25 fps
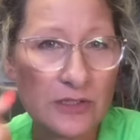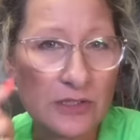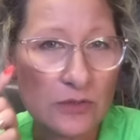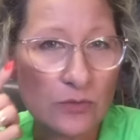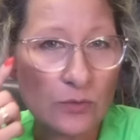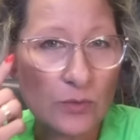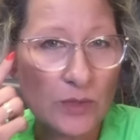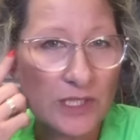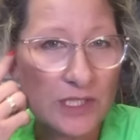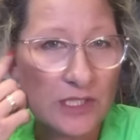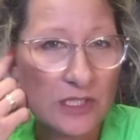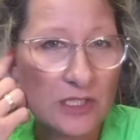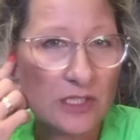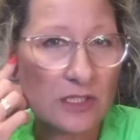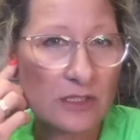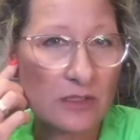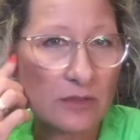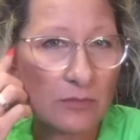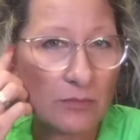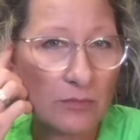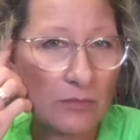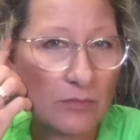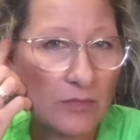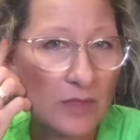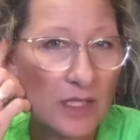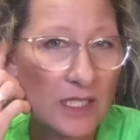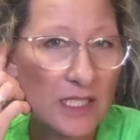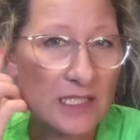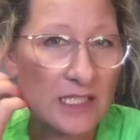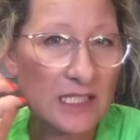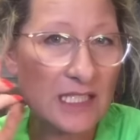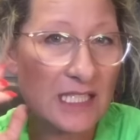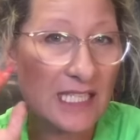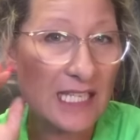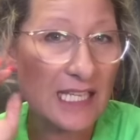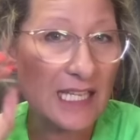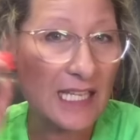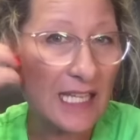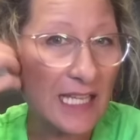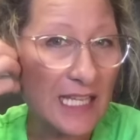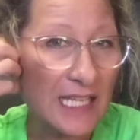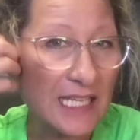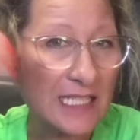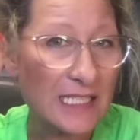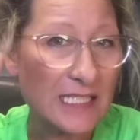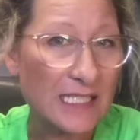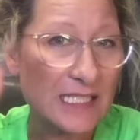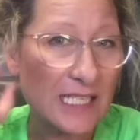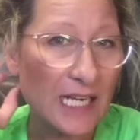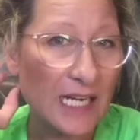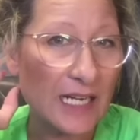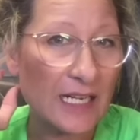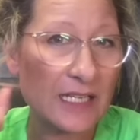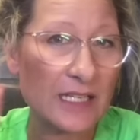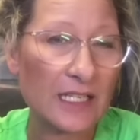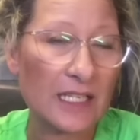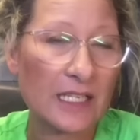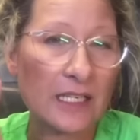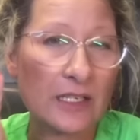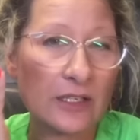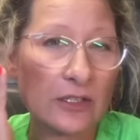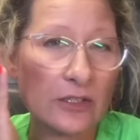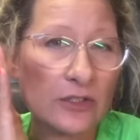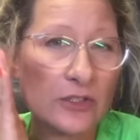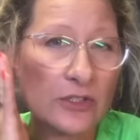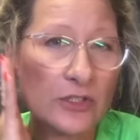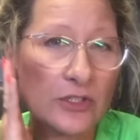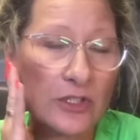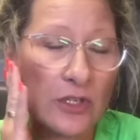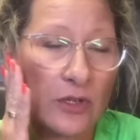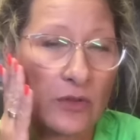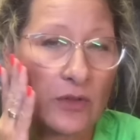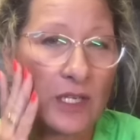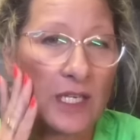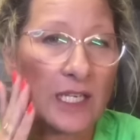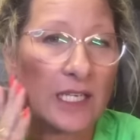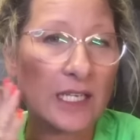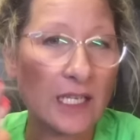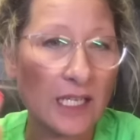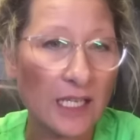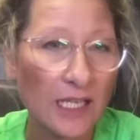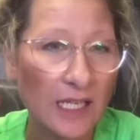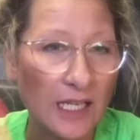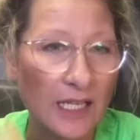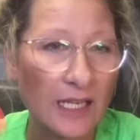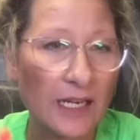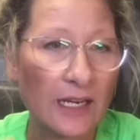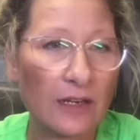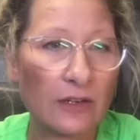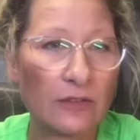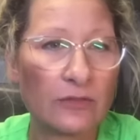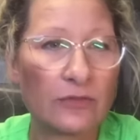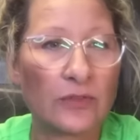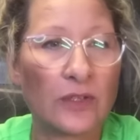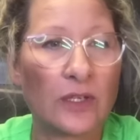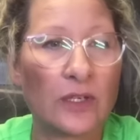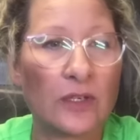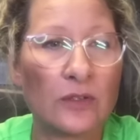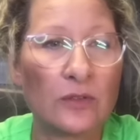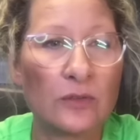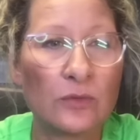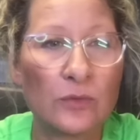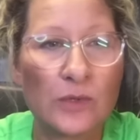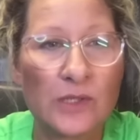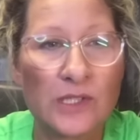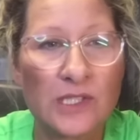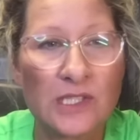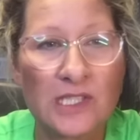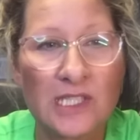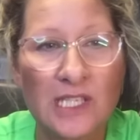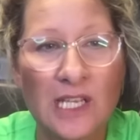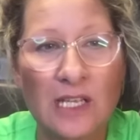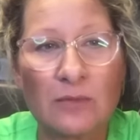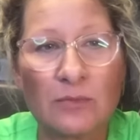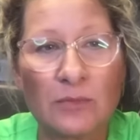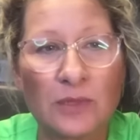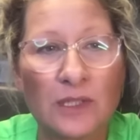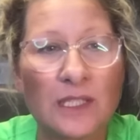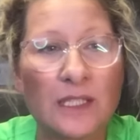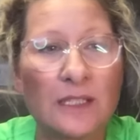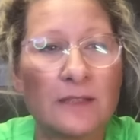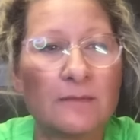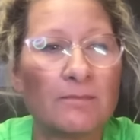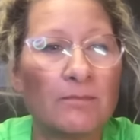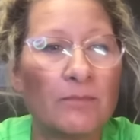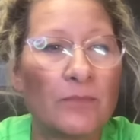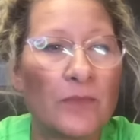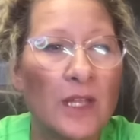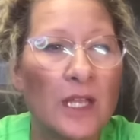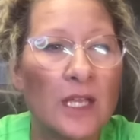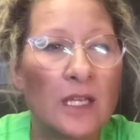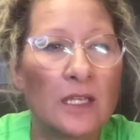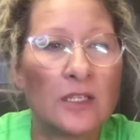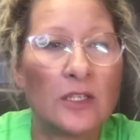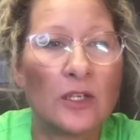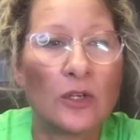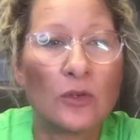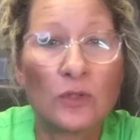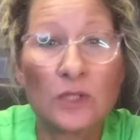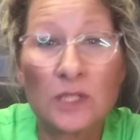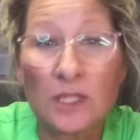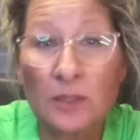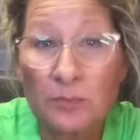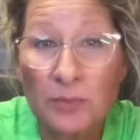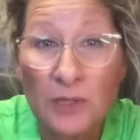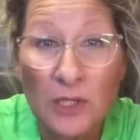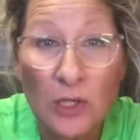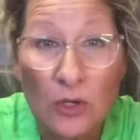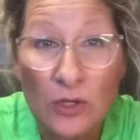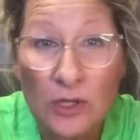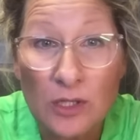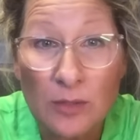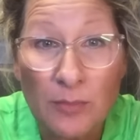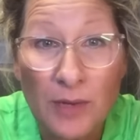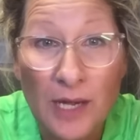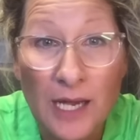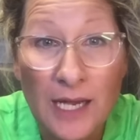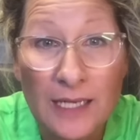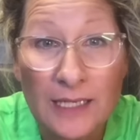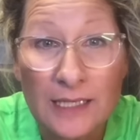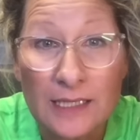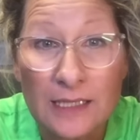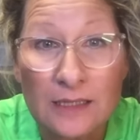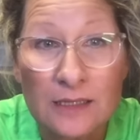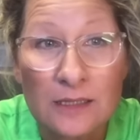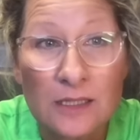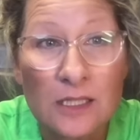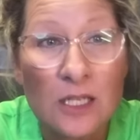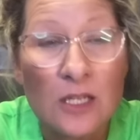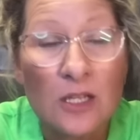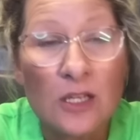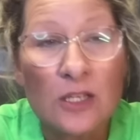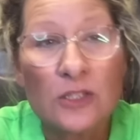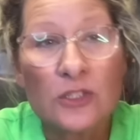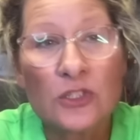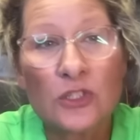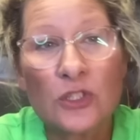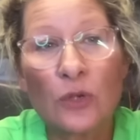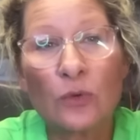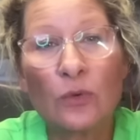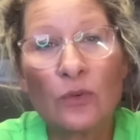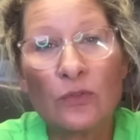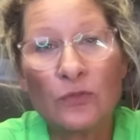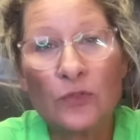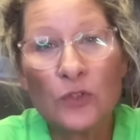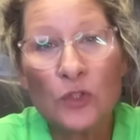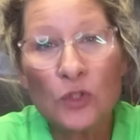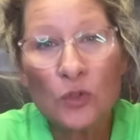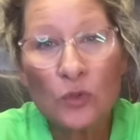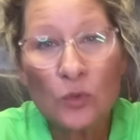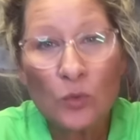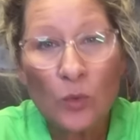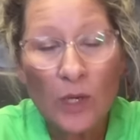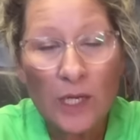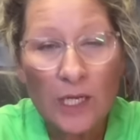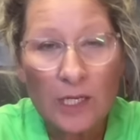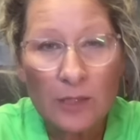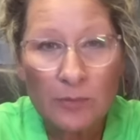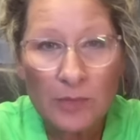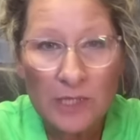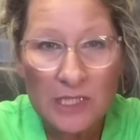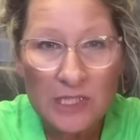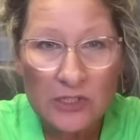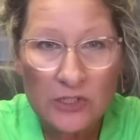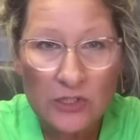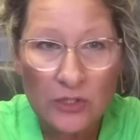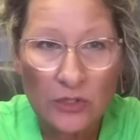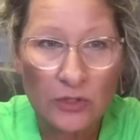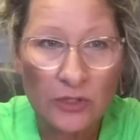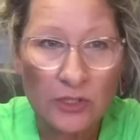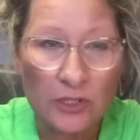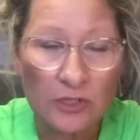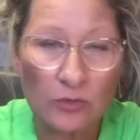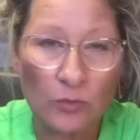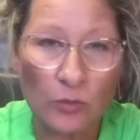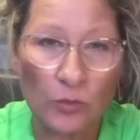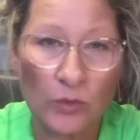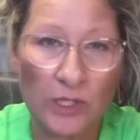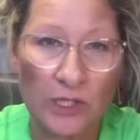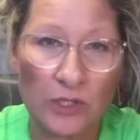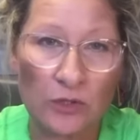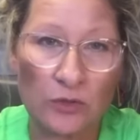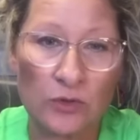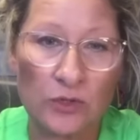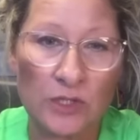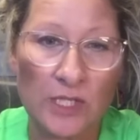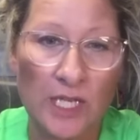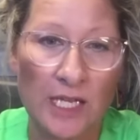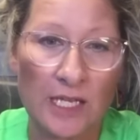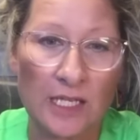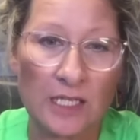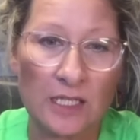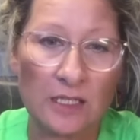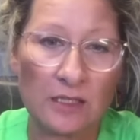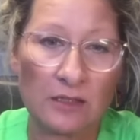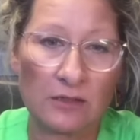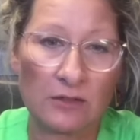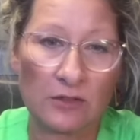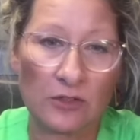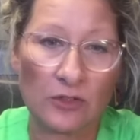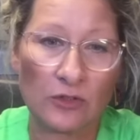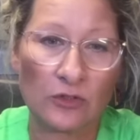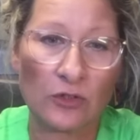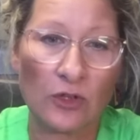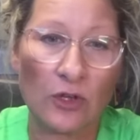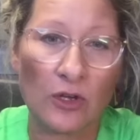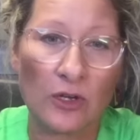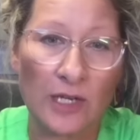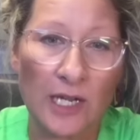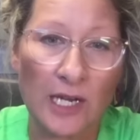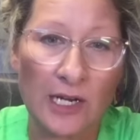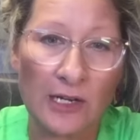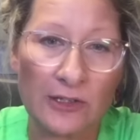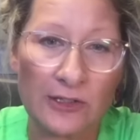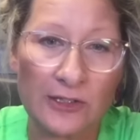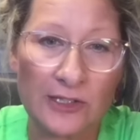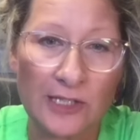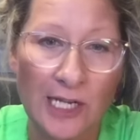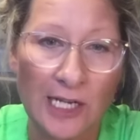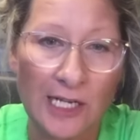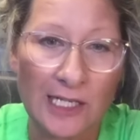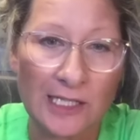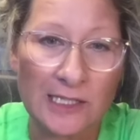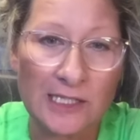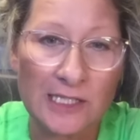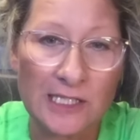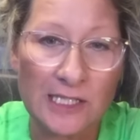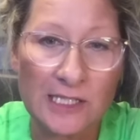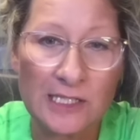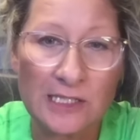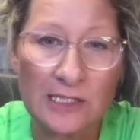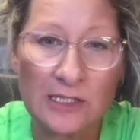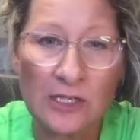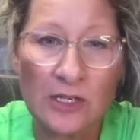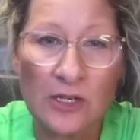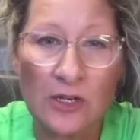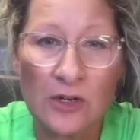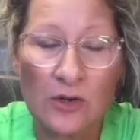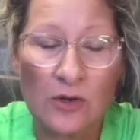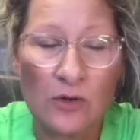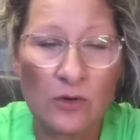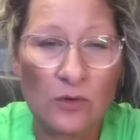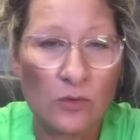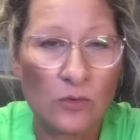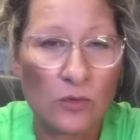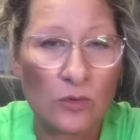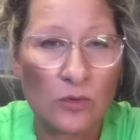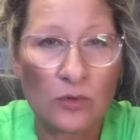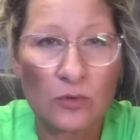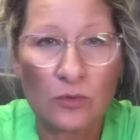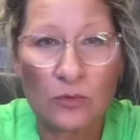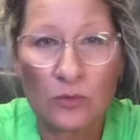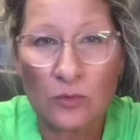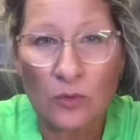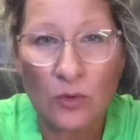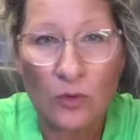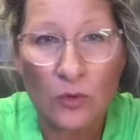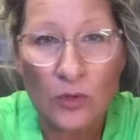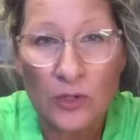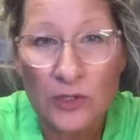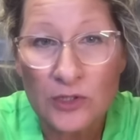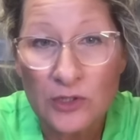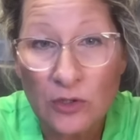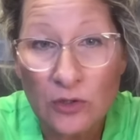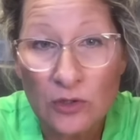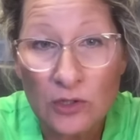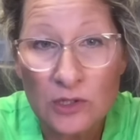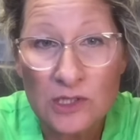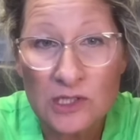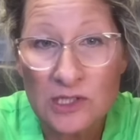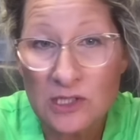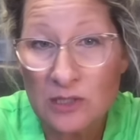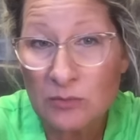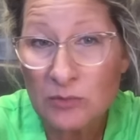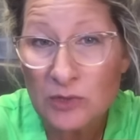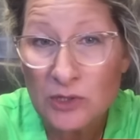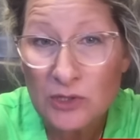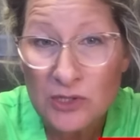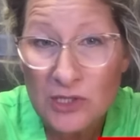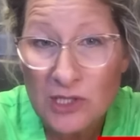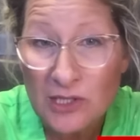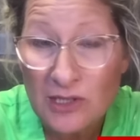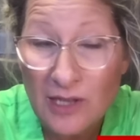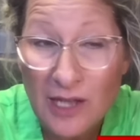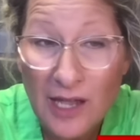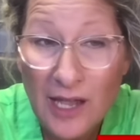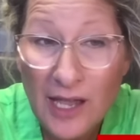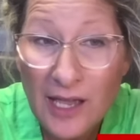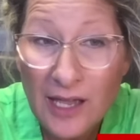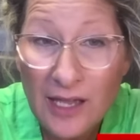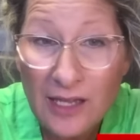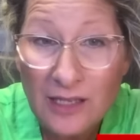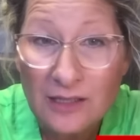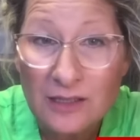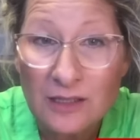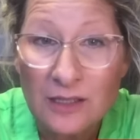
which is the inside of the ears so that it can get airflow with a 10 blade. No clipping on the body. So if you want to be certain when you take your long-haired dachshund or a dog similar to that